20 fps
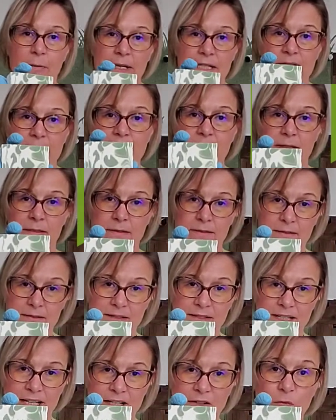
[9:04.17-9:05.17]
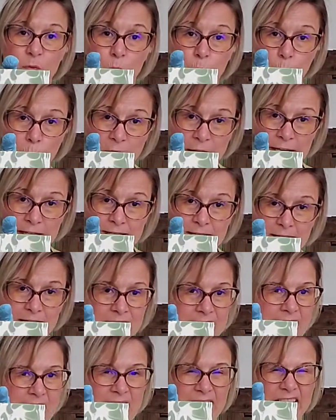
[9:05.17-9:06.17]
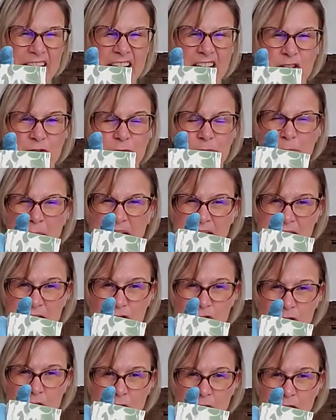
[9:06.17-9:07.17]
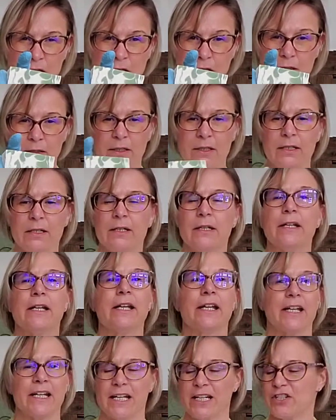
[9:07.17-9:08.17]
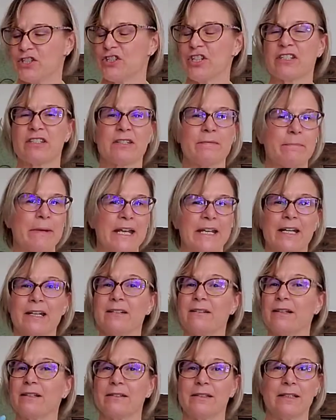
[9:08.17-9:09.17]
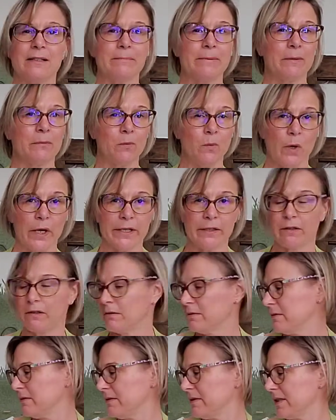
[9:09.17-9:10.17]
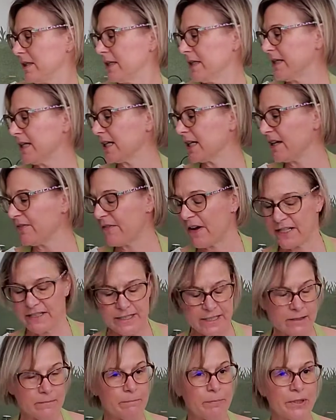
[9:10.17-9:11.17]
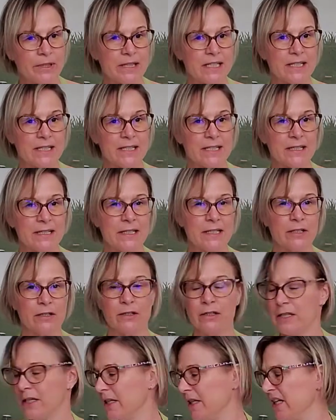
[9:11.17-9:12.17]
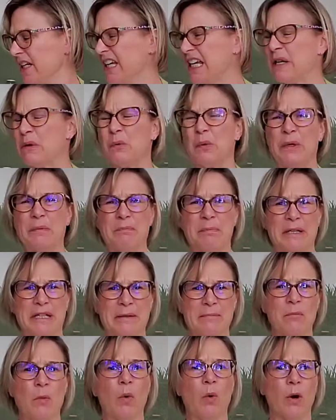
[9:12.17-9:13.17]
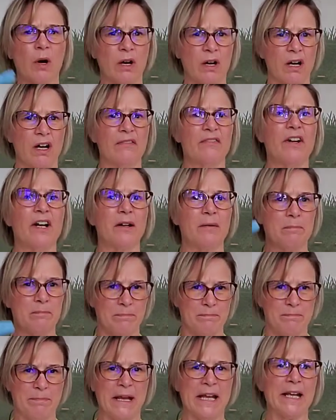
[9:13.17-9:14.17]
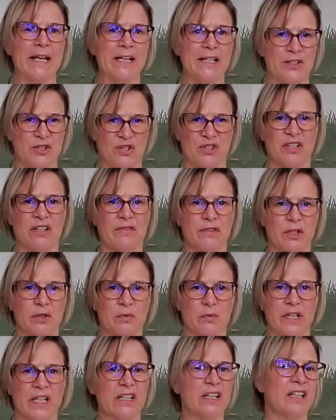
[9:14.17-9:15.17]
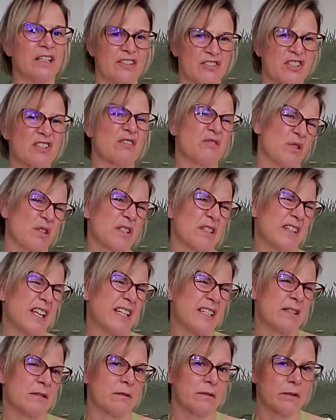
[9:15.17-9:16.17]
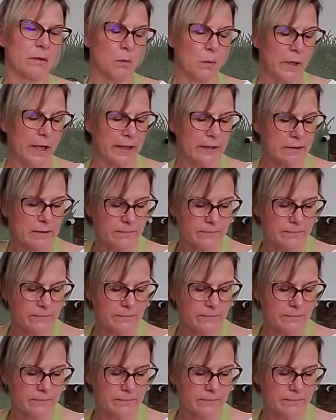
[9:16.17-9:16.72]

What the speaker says: it's kind of white and not like a beige color? It's just to make it a little bit whiter. And if I didn't put this in here, it would be more of a beige in the green, and it just looks nicer in the white.